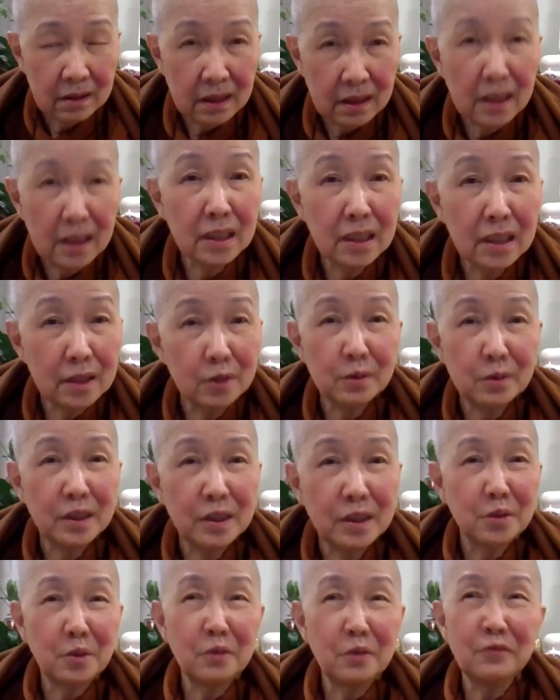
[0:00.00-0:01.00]
Yeah, you
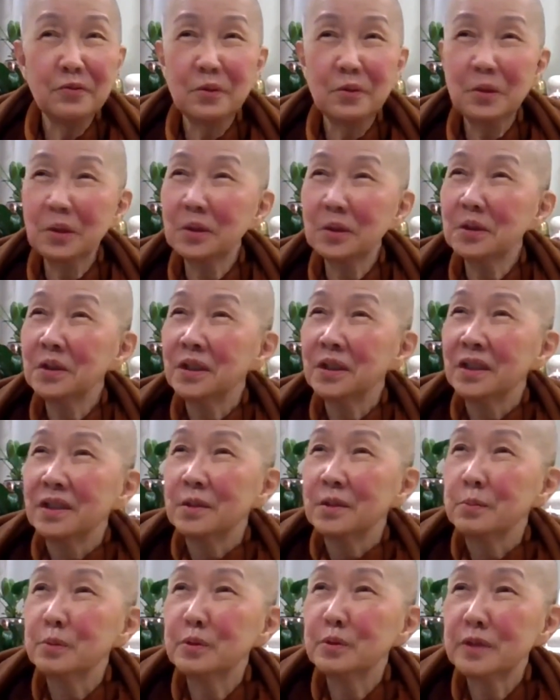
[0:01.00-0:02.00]
can go for
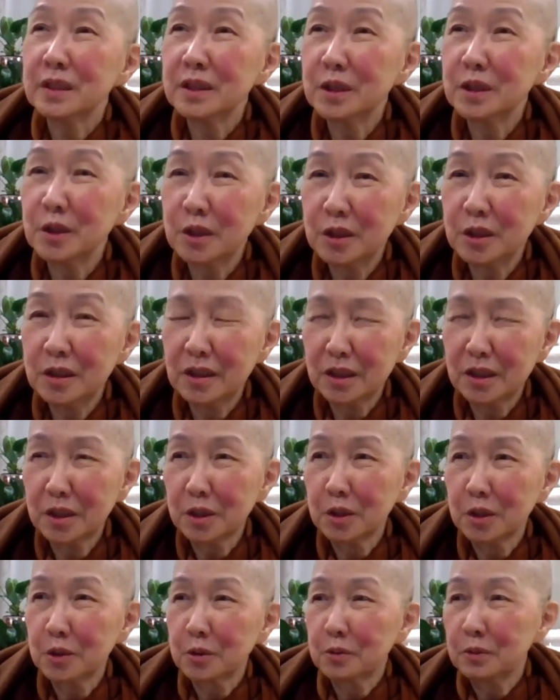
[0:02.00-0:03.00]
beauty,
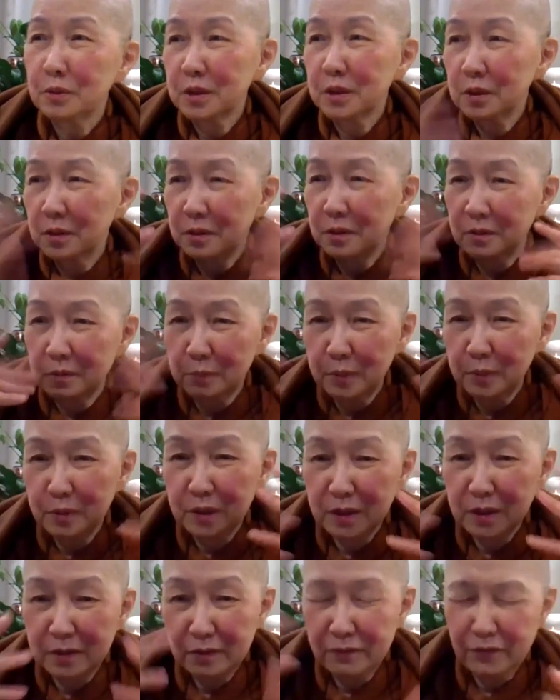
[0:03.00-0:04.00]

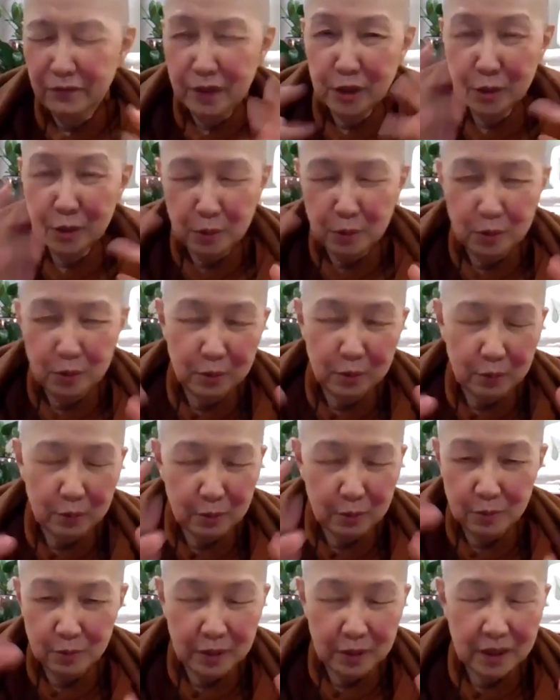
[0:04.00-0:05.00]
beauty
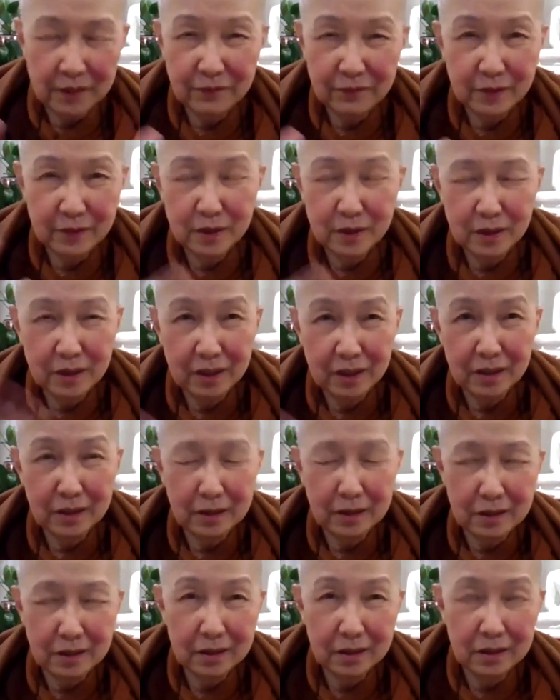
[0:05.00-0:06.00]
facial,
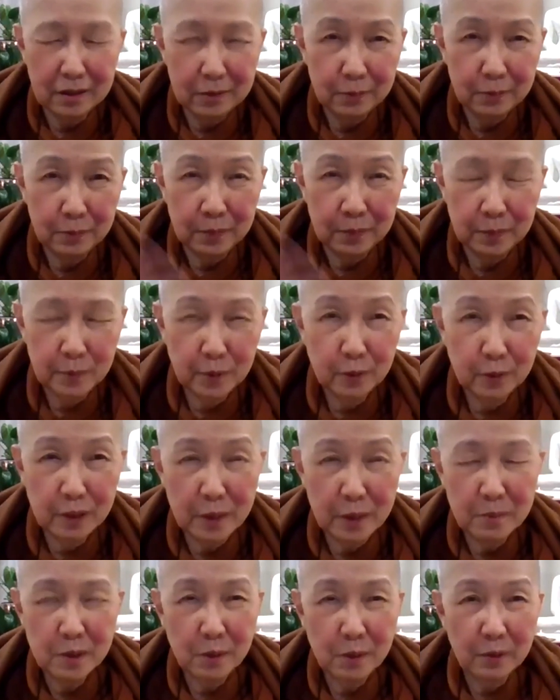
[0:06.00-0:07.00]
whatever
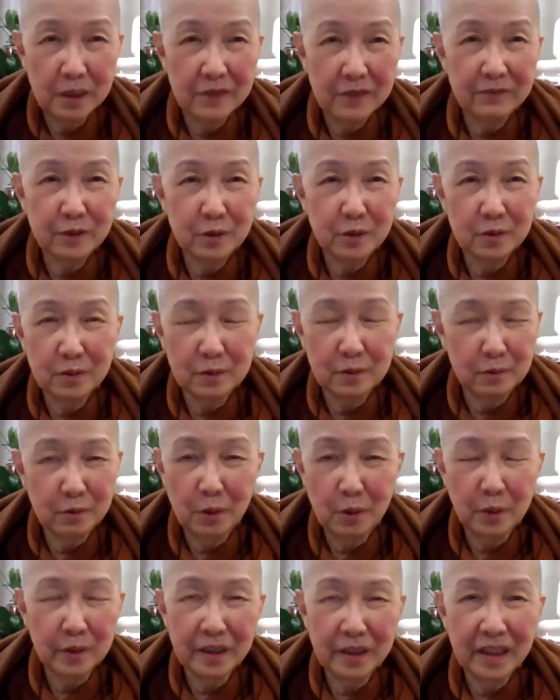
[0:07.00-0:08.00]
programs or whatever you
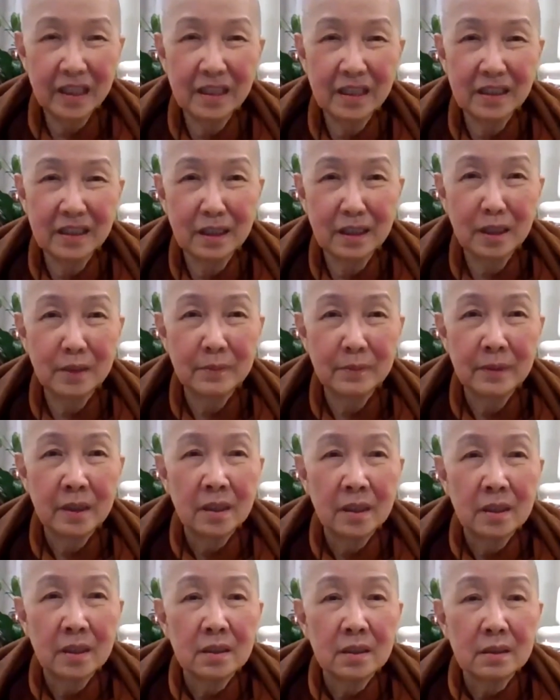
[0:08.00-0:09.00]
call that. Yeah.
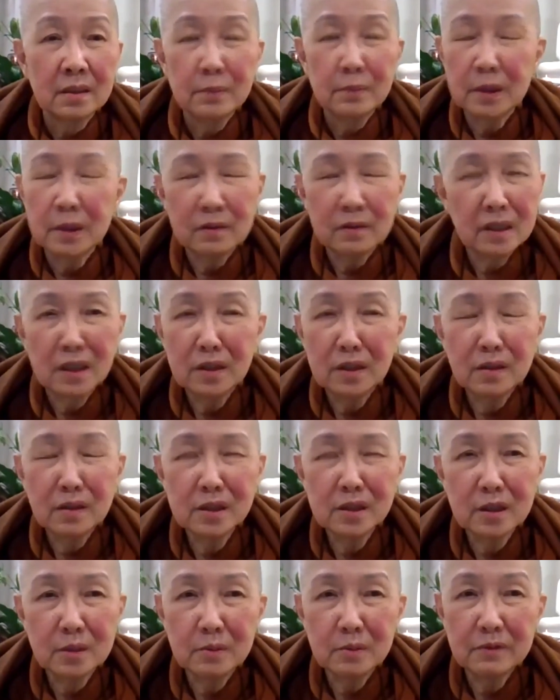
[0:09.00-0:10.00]
But you cannot
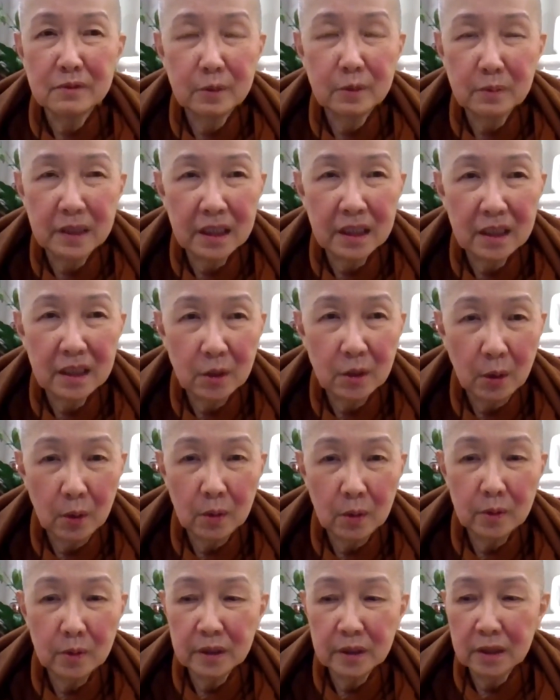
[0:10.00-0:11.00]
stop it from getting
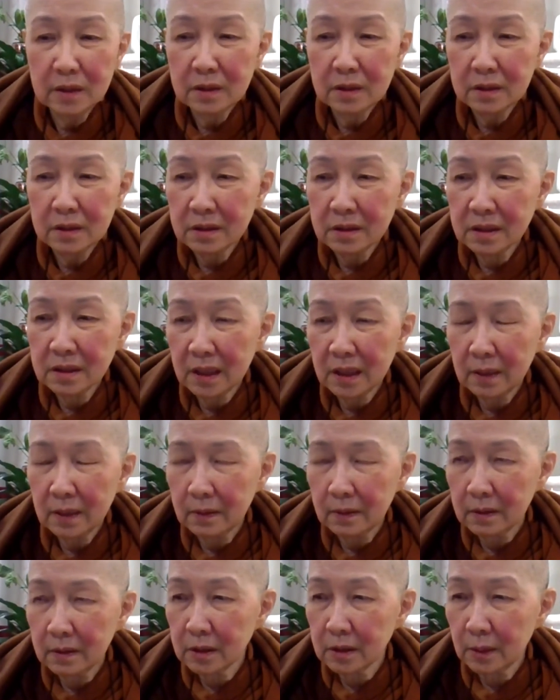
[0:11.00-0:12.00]
old. You cannot
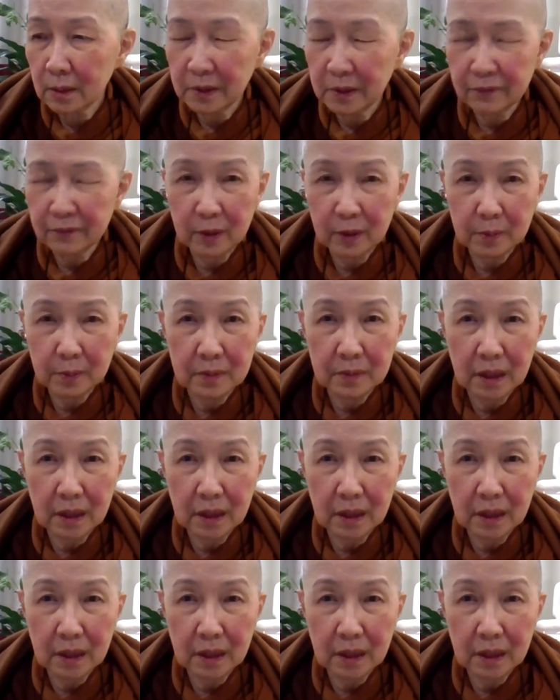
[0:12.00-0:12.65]
stop it from